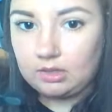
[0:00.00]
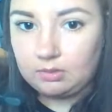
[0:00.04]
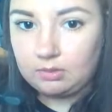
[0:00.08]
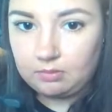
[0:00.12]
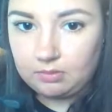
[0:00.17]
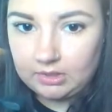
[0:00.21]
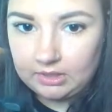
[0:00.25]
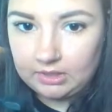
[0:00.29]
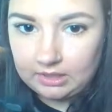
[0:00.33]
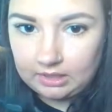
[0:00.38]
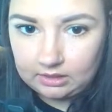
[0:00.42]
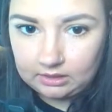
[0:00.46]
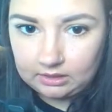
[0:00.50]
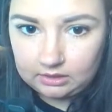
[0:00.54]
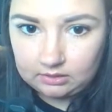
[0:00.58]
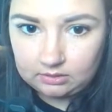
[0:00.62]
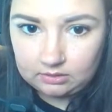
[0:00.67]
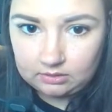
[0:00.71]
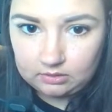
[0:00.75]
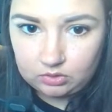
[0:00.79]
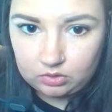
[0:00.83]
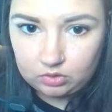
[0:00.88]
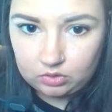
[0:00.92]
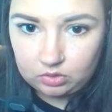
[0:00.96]
Michaela,
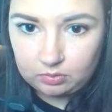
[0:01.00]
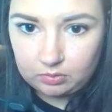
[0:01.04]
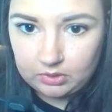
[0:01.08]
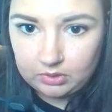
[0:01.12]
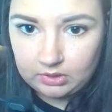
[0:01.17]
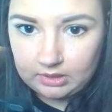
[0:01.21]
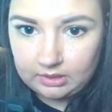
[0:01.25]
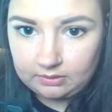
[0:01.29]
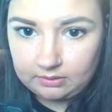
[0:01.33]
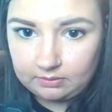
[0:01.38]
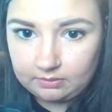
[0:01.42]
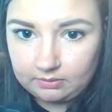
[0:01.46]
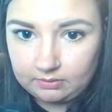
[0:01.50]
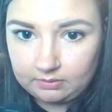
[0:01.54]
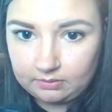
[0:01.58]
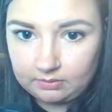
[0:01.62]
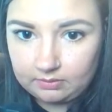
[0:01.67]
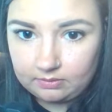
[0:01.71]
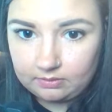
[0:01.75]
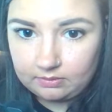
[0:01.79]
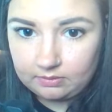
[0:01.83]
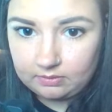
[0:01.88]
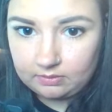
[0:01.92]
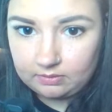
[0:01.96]
use your brain.
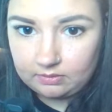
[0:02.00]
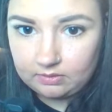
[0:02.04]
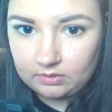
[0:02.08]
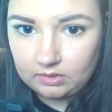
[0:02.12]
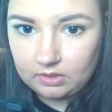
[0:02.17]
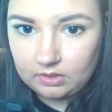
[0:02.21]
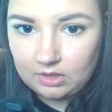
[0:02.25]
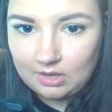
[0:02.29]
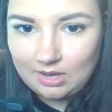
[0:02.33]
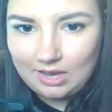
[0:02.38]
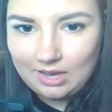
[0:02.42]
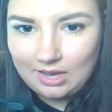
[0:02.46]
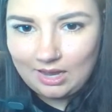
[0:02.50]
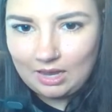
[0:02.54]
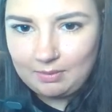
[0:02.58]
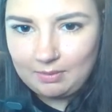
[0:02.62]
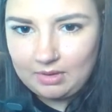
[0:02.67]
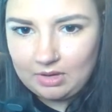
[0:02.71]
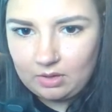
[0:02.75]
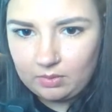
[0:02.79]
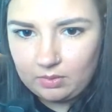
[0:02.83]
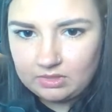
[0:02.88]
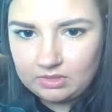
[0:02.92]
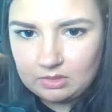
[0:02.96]
I mean,
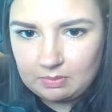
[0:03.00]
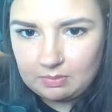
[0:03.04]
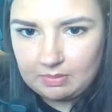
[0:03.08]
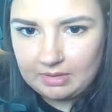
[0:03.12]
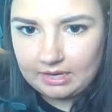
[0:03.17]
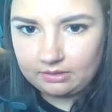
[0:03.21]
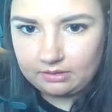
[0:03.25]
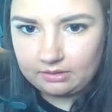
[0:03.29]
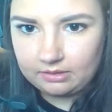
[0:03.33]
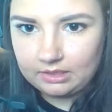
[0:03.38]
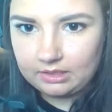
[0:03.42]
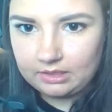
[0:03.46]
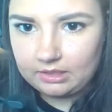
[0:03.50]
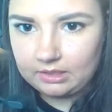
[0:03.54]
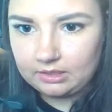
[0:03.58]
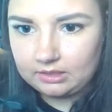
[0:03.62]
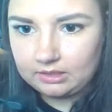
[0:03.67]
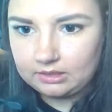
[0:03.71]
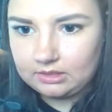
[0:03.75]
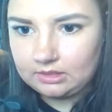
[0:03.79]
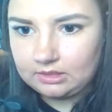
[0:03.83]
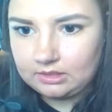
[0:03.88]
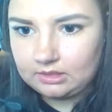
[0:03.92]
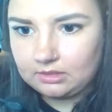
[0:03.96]
it wasn't bad right here.
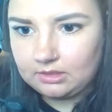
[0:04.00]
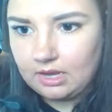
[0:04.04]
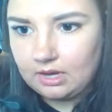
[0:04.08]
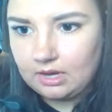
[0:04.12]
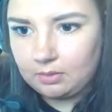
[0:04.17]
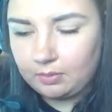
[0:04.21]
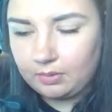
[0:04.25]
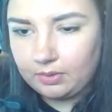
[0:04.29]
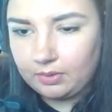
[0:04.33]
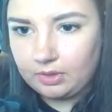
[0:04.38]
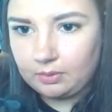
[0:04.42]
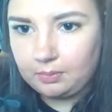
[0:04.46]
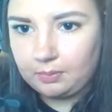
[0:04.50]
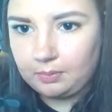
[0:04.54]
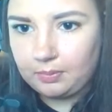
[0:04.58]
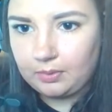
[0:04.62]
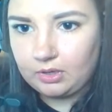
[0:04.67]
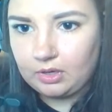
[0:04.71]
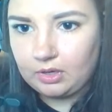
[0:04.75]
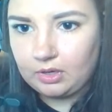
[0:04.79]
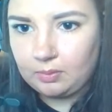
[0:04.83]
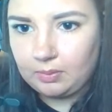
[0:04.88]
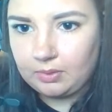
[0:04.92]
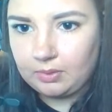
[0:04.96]
It's still got a
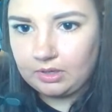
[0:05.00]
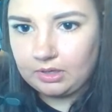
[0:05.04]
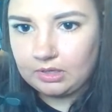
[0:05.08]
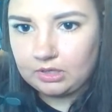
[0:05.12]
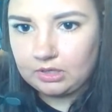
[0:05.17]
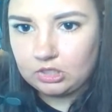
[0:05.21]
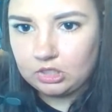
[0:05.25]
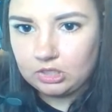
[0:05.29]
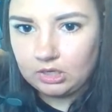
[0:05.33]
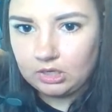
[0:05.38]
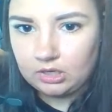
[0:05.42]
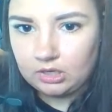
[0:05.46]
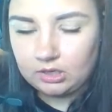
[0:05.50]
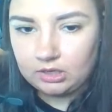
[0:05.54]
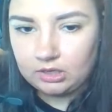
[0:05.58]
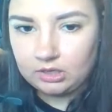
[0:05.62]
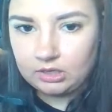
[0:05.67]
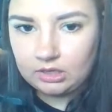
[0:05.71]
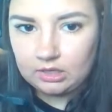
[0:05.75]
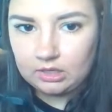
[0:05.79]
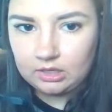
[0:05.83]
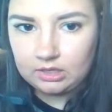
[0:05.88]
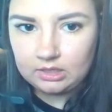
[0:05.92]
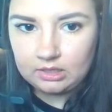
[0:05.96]
pretty big kitchen area
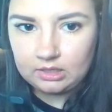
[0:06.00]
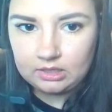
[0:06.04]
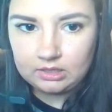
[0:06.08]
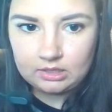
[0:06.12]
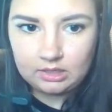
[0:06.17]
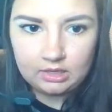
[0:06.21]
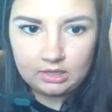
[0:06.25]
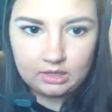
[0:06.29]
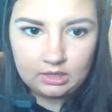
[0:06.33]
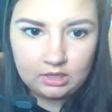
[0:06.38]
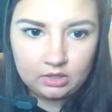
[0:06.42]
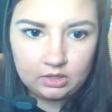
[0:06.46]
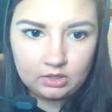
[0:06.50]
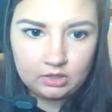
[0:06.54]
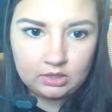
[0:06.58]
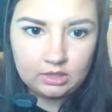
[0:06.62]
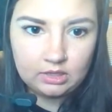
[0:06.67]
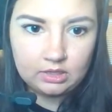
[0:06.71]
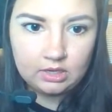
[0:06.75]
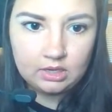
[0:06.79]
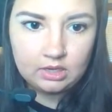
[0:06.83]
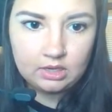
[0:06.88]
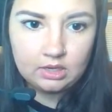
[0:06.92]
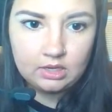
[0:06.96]
and then a dining
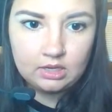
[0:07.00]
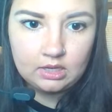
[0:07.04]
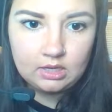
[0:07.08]
area.